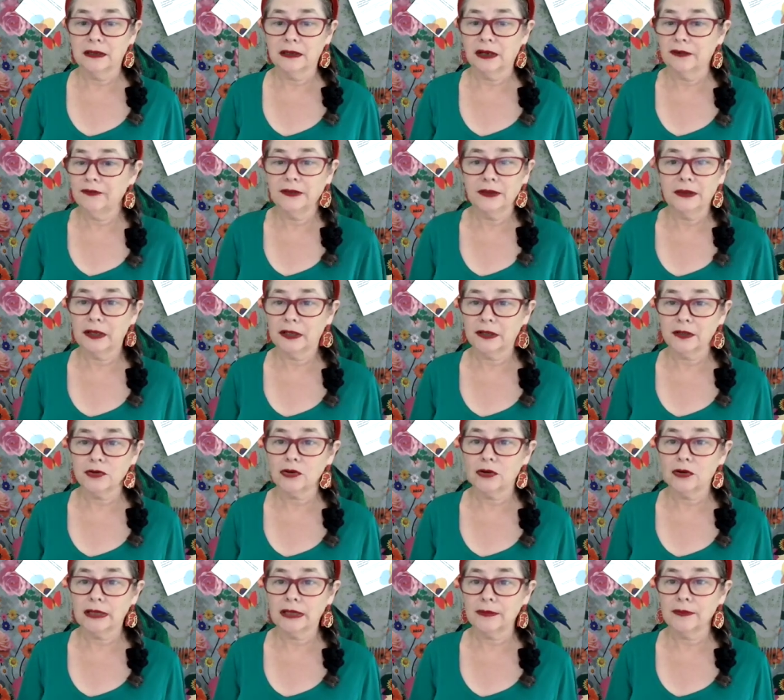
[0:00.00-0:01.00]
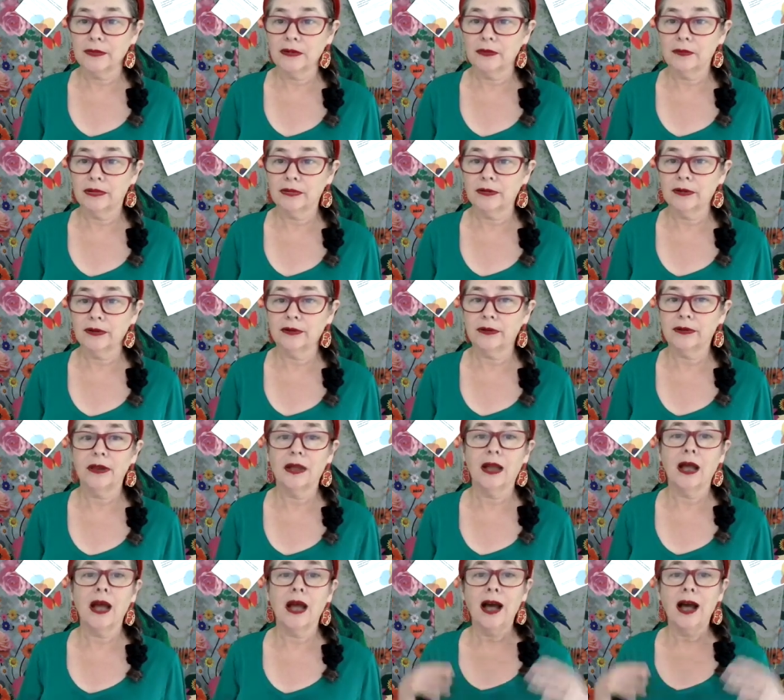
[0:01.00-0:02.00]
I feel like a dried up old
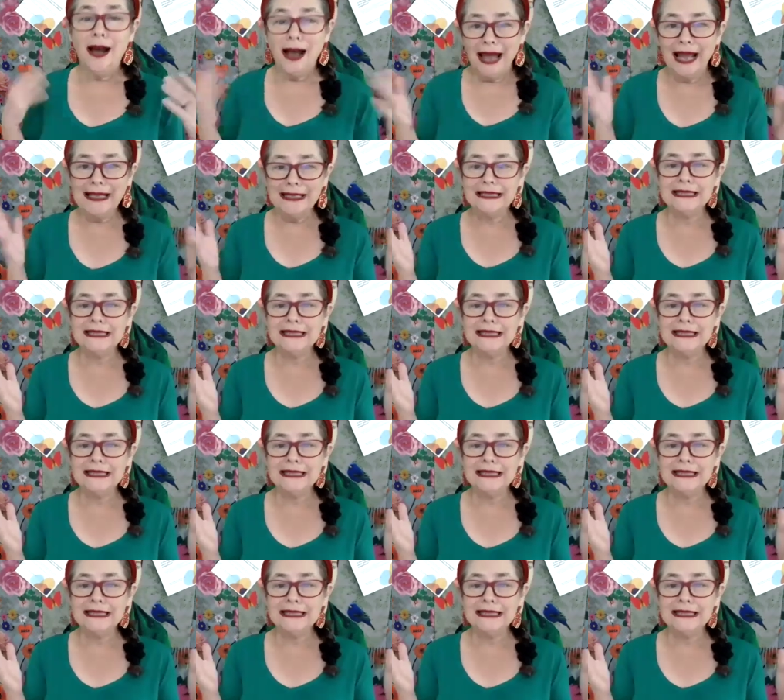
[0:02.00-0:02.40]
prune. The